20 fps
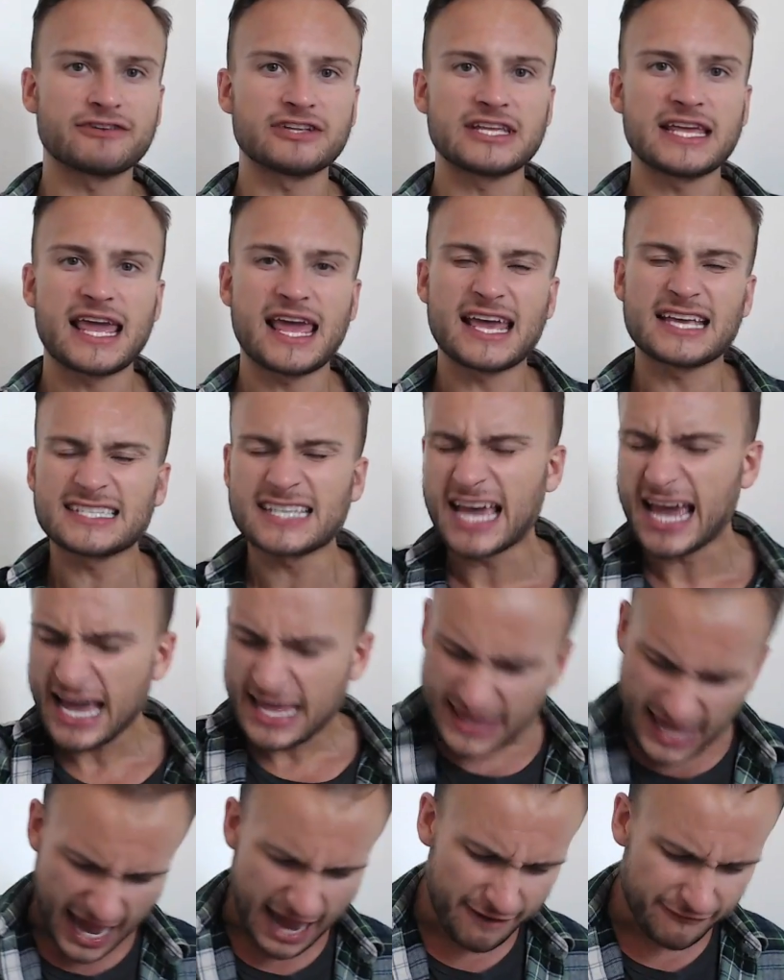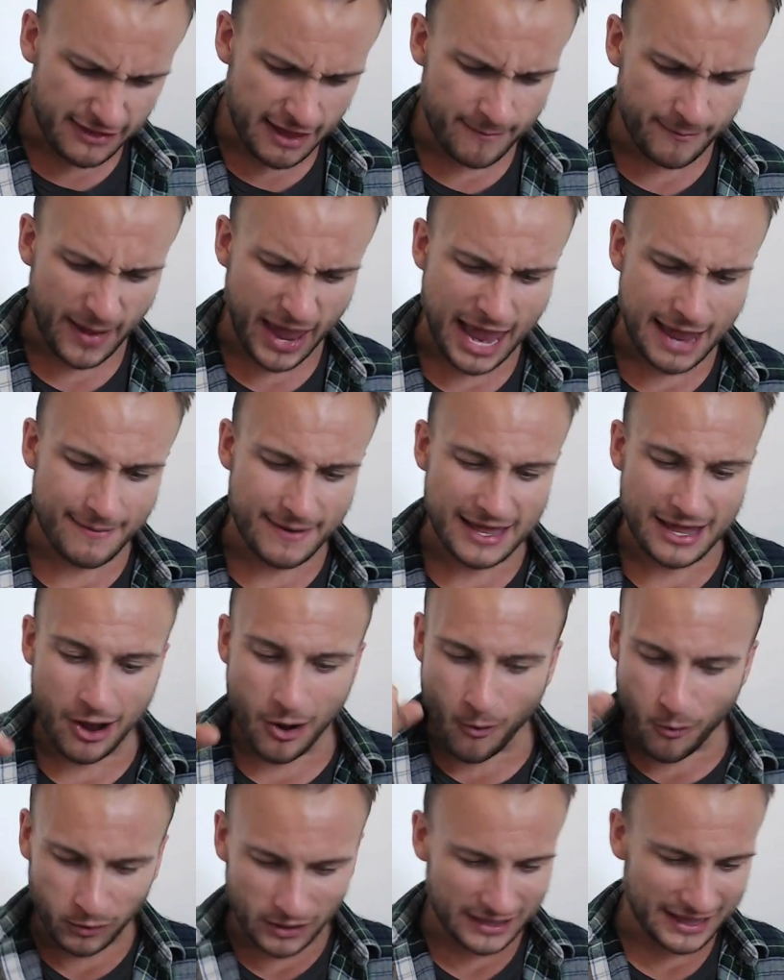years. They have their baby.
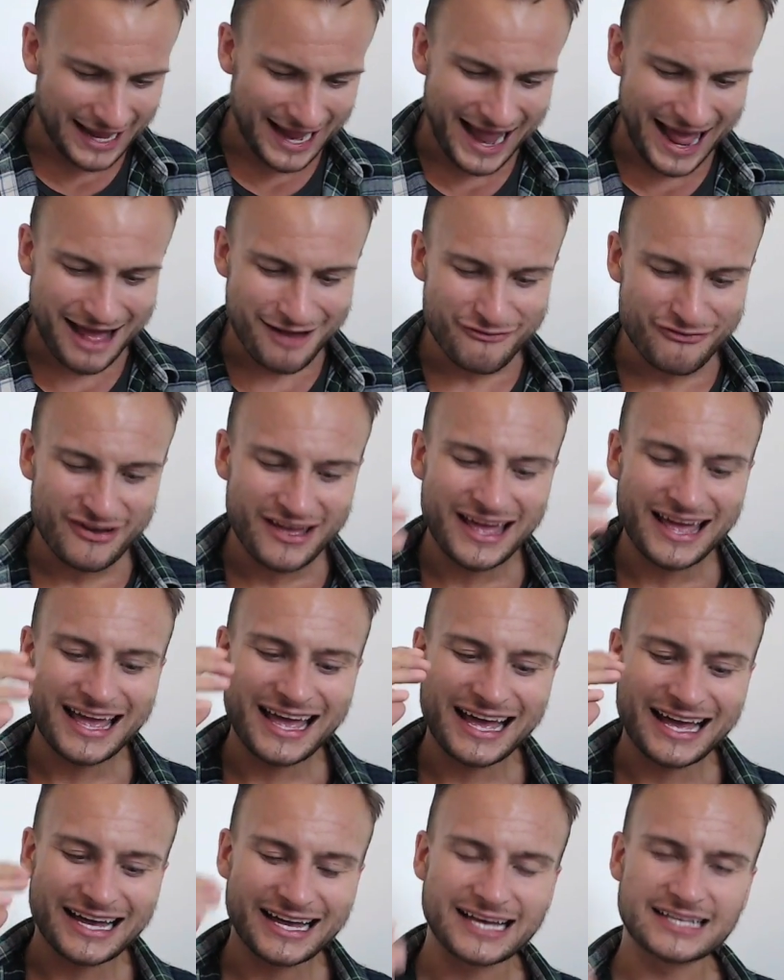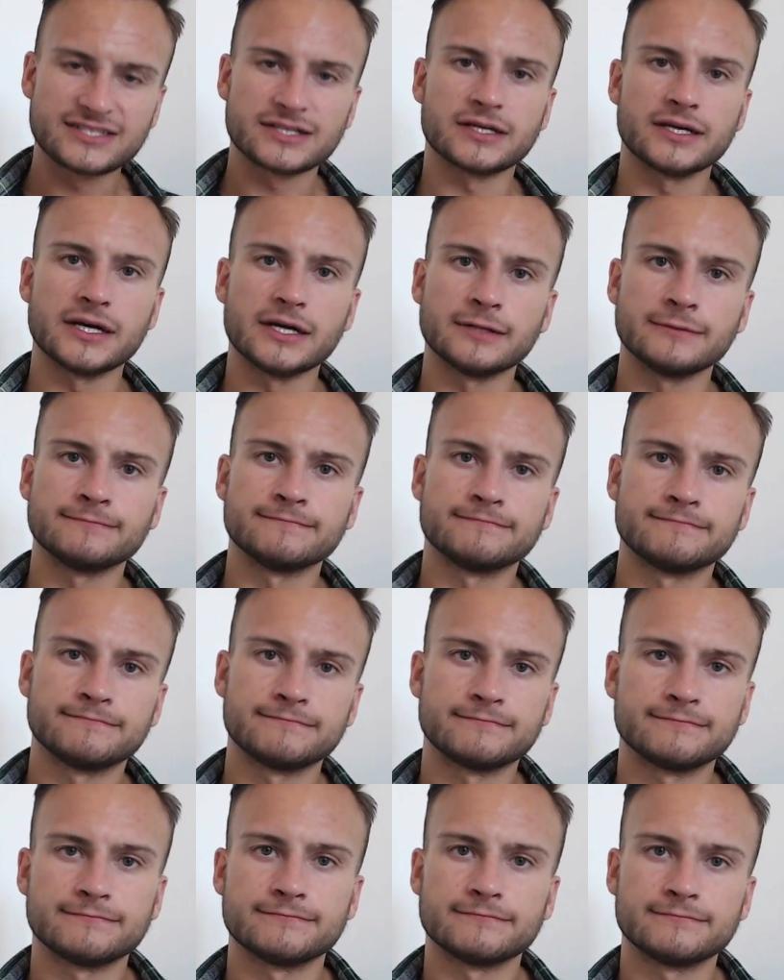What do they have? It's a girl.
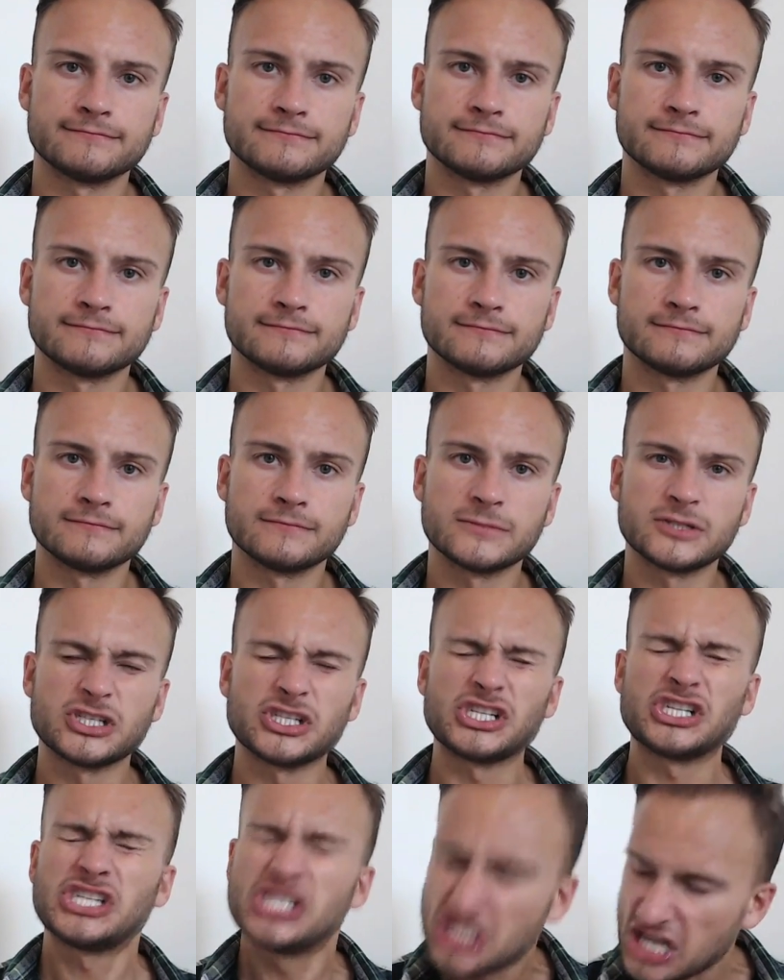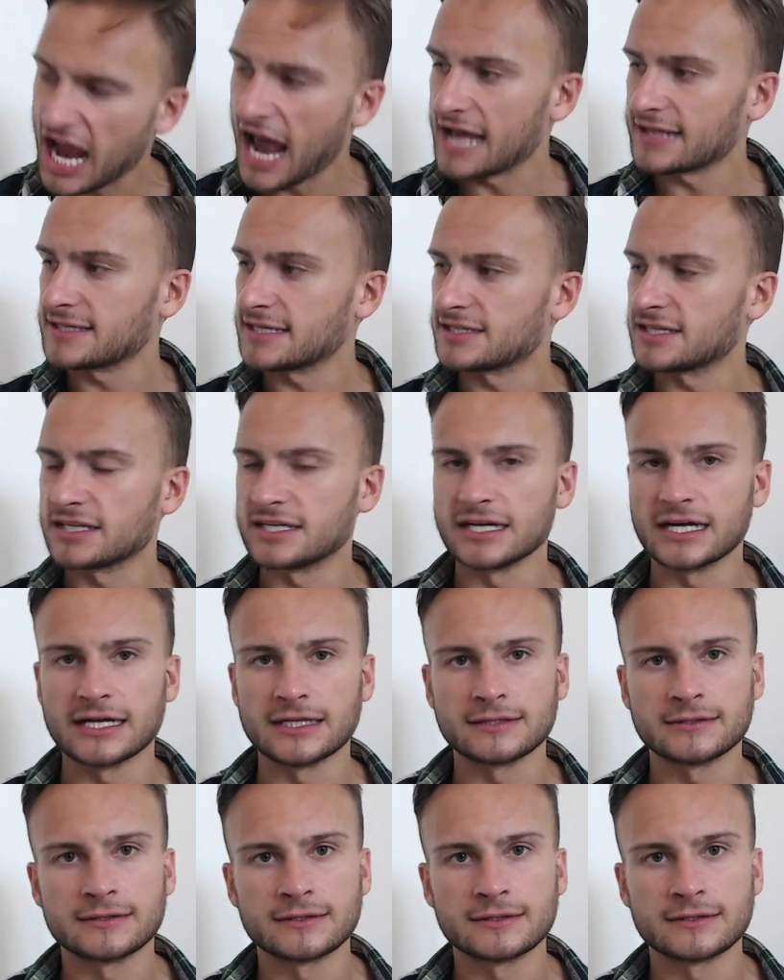Shit, it's a girl.